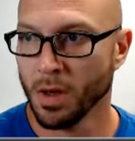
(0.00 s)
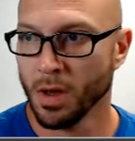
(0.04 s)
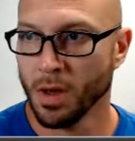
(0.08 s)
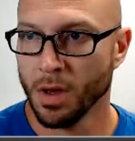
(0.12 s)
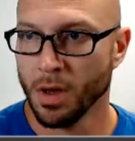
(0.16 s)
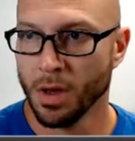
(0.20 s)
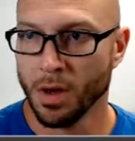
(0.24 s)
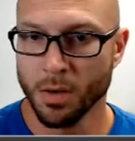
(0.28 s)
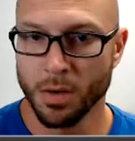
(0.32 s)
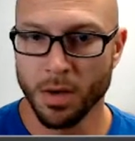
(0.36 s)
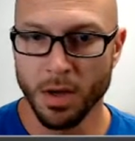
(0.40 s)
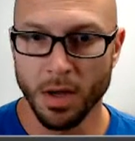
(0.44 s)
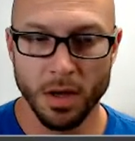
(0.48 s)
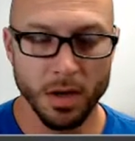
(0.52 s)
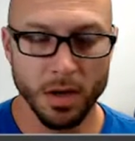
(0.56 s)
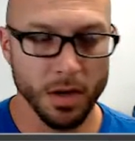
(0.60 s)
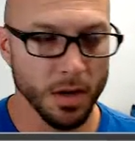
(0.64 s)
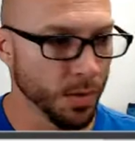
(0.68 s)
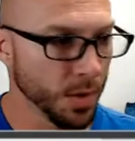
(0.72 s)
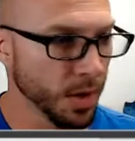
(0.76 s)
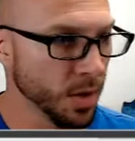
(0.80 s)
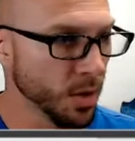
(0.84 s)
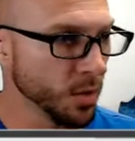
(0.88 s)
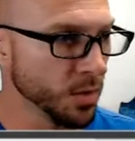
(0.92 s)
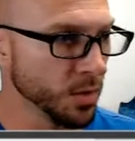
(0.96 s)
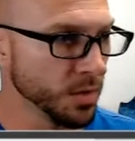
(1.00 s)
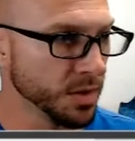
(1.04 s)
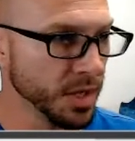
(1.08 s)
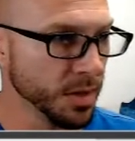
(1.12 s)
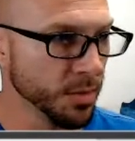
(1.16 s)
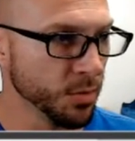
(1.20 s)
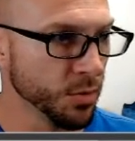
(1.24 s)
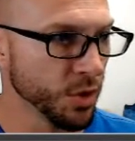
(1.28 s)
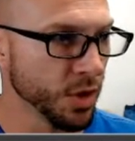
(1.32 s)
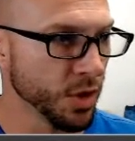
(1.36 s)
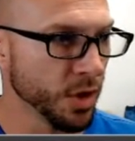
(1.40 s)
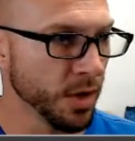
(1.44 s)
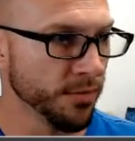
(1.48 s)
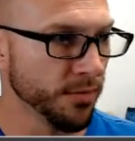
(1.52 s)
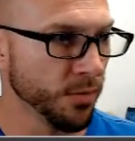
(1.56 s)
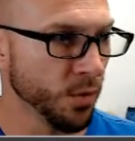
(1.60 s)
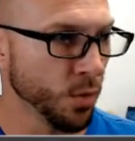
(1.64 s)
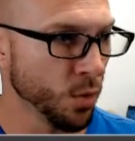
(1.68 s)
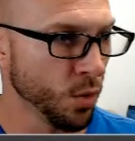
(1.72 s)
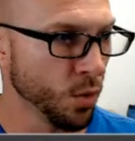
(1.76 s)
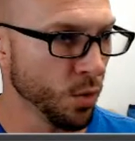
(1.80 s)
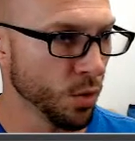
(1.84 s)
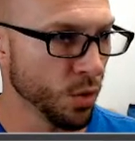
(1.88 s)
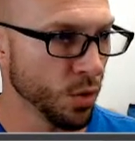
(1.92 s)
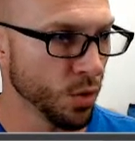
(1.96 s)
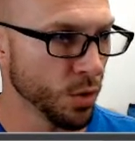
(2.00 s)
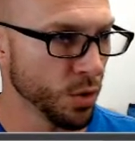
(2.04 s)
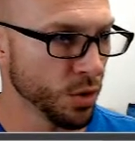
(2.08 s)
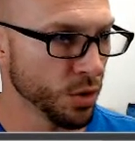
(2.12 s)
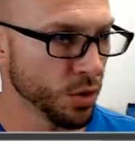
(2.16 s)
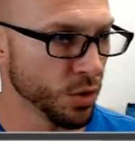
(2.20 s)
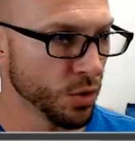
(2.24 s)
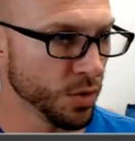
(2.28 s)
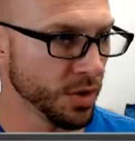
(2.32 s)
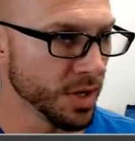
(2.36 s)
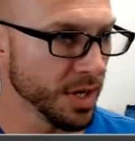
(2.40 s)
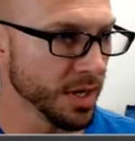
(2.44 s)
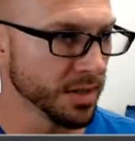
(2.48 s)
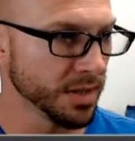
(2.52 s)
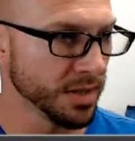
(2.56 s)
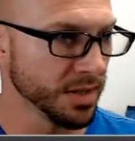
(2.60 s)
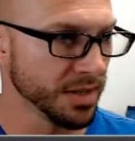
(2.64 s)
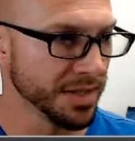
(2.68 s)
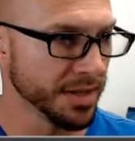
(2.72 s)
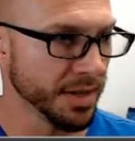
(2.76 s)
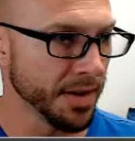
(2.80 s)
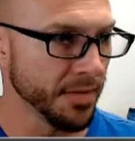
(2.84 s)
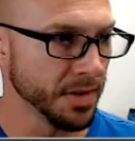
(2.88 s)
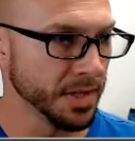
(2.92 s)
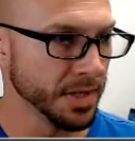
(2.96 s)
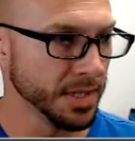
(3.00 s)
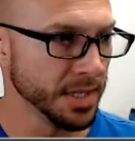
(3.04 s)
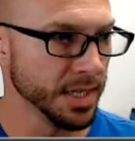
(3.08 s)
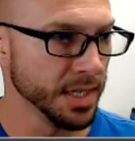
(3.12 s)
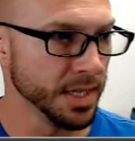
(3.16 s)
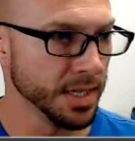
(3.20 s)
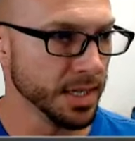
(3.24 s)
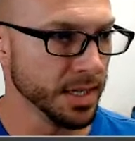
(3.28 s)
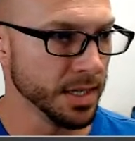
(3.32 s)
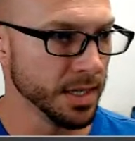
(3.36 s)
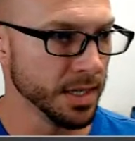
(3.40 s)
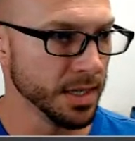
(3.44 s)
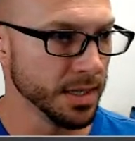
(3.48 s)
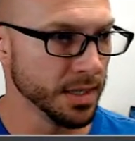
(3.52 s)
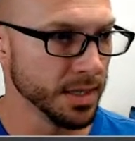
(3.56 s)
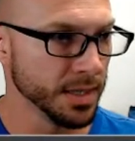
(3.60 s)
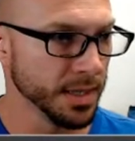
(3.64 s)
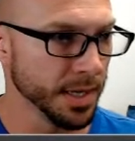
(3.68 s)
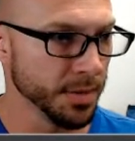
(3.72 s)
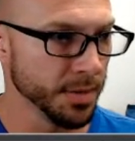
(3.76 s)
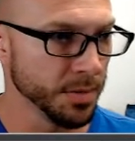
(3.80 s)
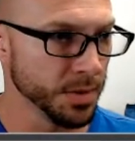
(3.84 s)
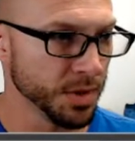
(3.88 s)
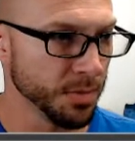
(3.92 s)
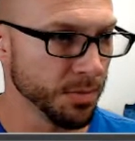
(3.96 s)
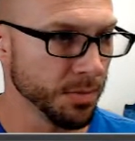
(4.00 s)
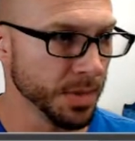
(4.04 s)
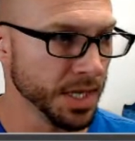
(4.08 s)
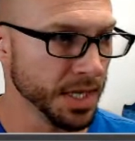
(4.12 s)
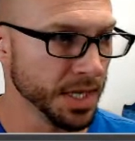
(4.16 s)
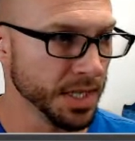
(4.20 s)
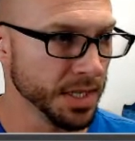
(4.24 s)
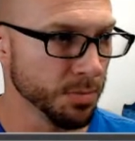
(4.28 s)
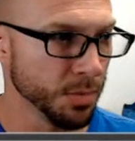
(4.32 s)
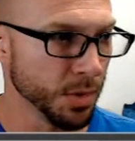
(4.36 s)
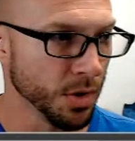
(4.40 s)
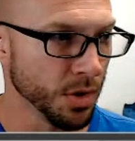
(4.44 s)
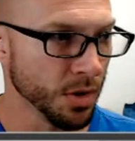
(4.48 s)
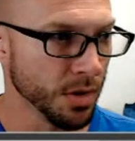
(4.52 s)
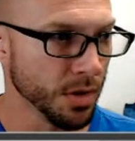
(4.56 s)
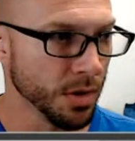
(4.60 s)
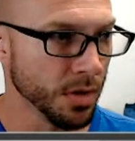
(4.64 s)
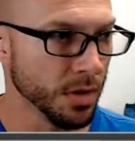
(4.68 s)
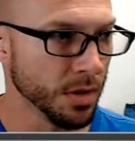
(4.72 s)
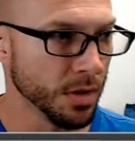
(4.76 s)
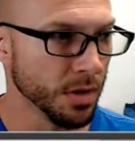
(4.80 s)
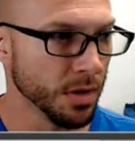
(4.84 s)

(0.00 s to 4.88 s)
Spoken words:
Okay, here we go. Team draw for 2017 Inception Baseball.